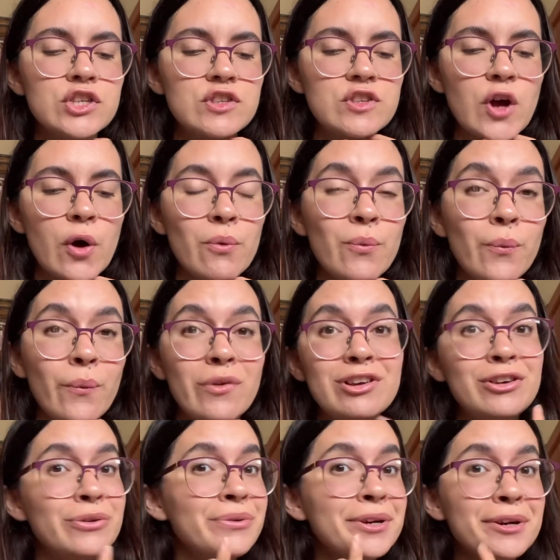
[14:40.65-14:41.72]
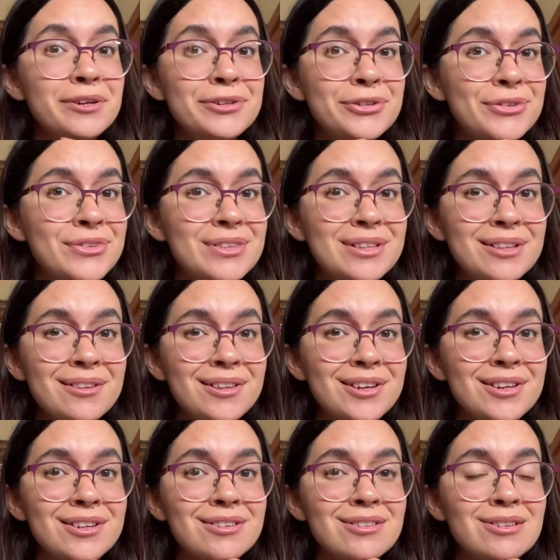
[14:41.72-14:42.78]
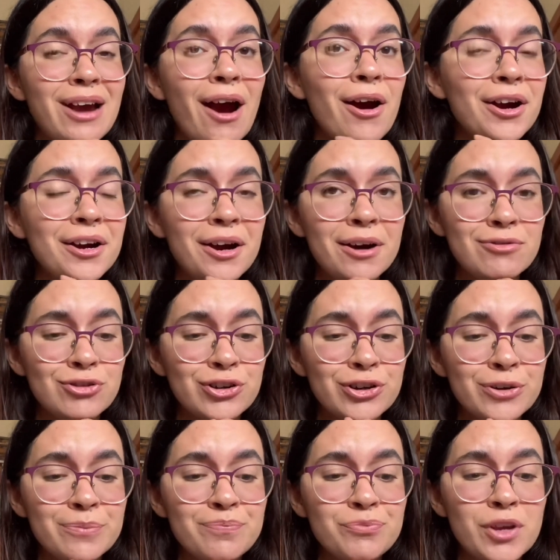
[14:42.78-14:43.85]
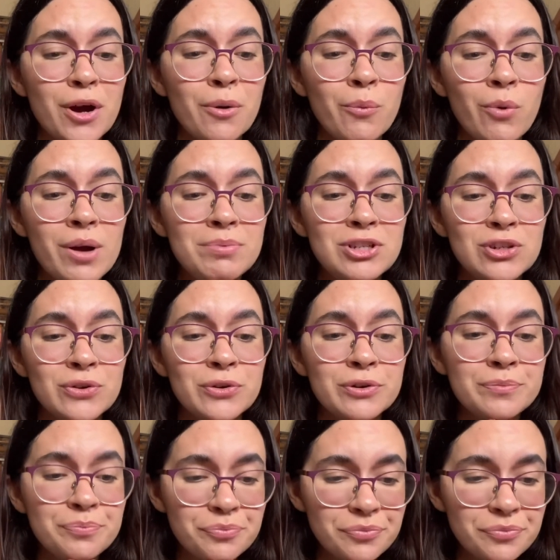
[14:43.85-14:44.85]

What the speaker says: So you are going to see this hardcover webtoon